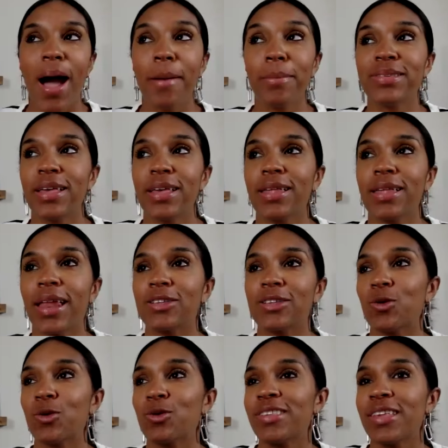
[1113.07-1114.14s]
I'm saying like
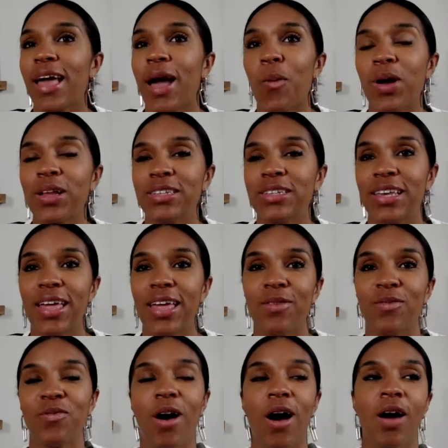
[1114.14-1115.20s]
so. Say I want to get
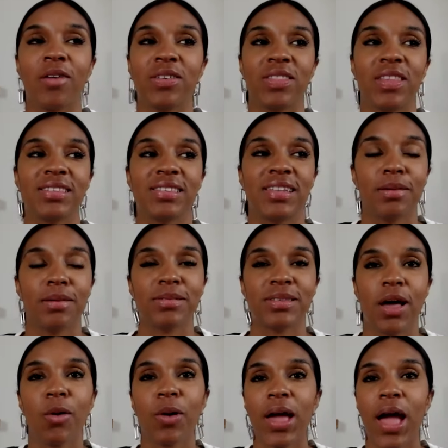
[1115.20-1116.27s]
involved in this, and I'm
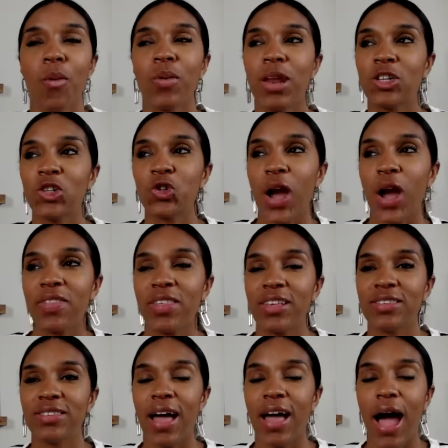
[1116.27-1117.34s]
saying okay, I want to try
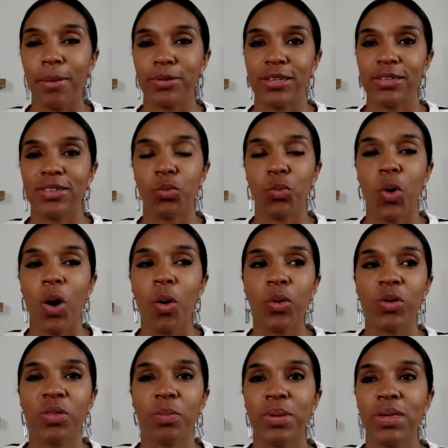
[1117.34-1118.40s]
this options. What
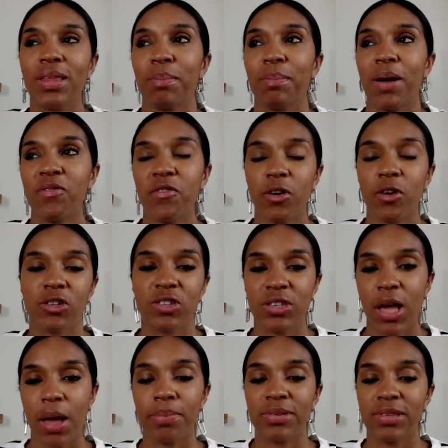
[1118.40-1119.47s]
would be like my first
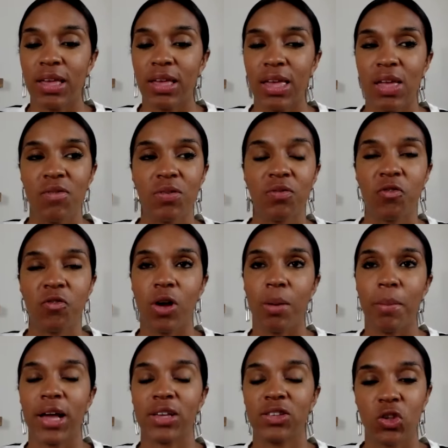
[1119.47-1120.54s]
steps? Like even from
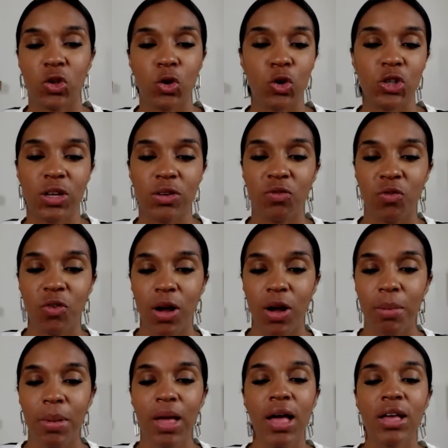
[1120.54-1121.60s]
execution
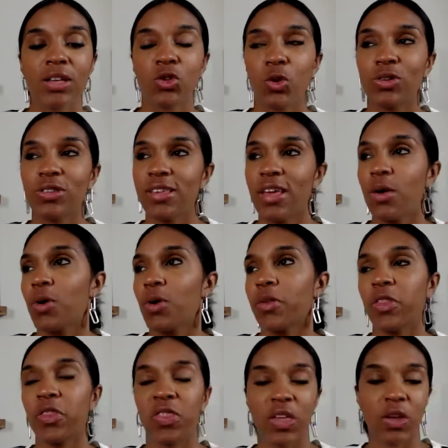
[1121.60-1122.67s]
from so say we're on
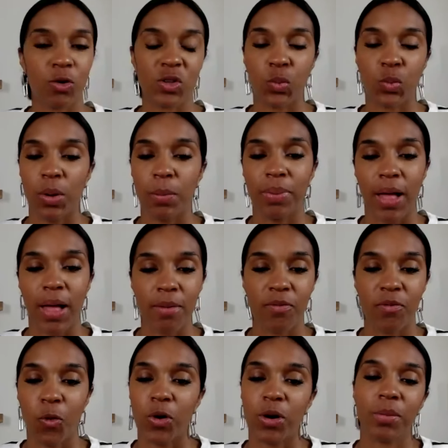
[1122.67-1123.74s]
the ThinkOrSwim
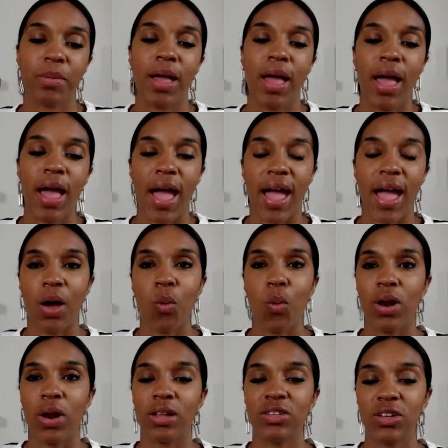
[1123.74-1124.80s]
platform and I
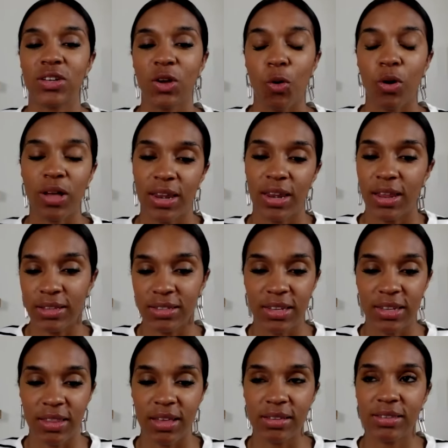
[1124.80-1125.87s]
wanted to right. go and get into
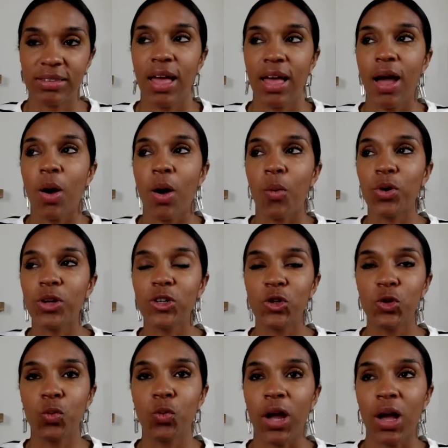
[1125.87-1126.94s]
this, would
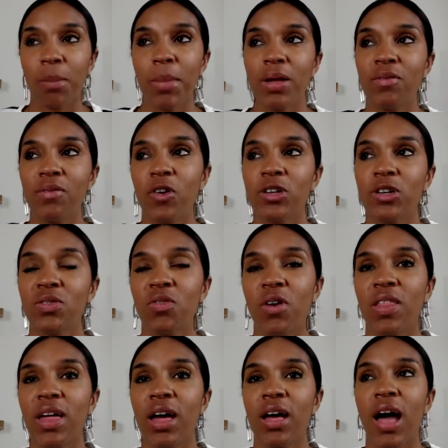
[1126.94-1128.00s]
you recommend first of all
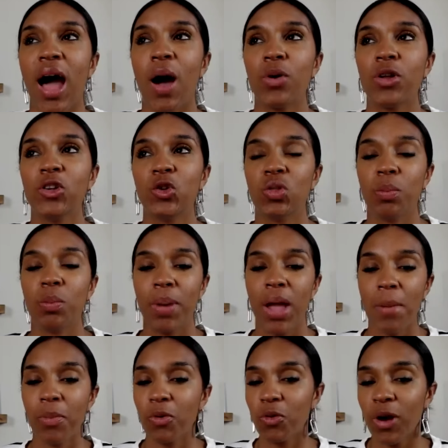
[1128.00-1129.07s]
that I would do the
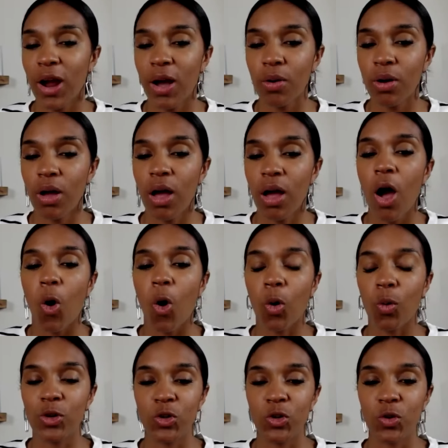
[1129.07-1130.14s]
paper route, or
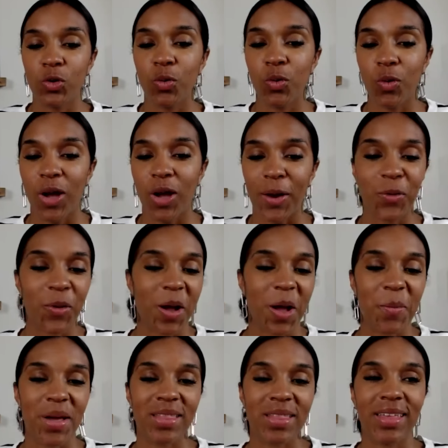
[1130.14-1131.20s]
would you kind of
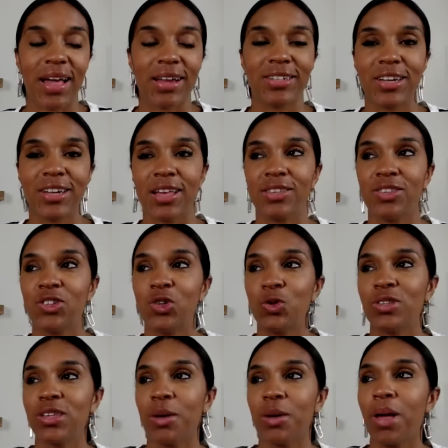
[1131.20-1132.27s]
recommend that I just do
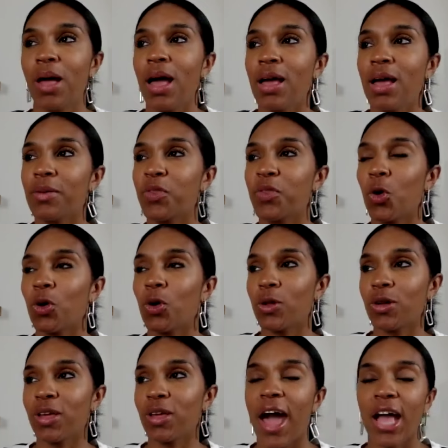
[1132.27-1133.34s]
some throw a little
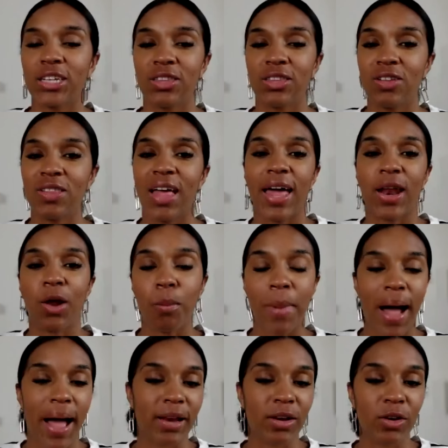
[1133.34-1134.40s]
cash in there that I don't
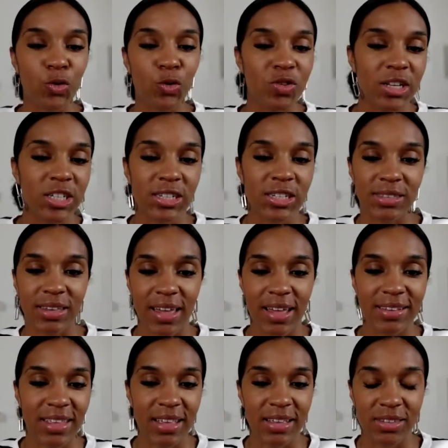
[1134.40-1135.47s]
mind losing just in
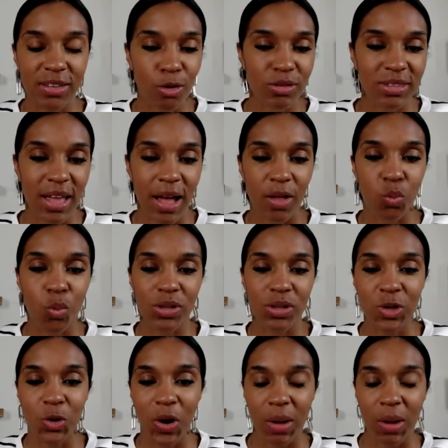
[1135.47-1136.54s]
case things go south? What's
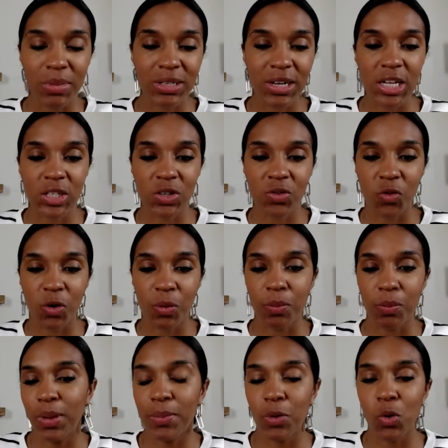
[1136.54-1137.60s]
your recommendation for
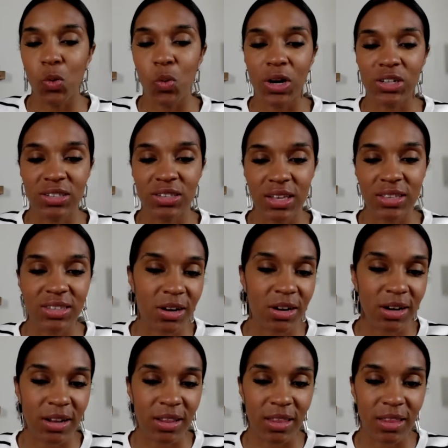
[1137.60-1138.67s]
people who want to just get
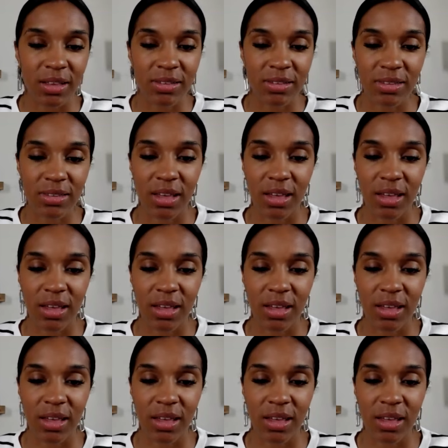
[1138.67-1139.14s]
started in this?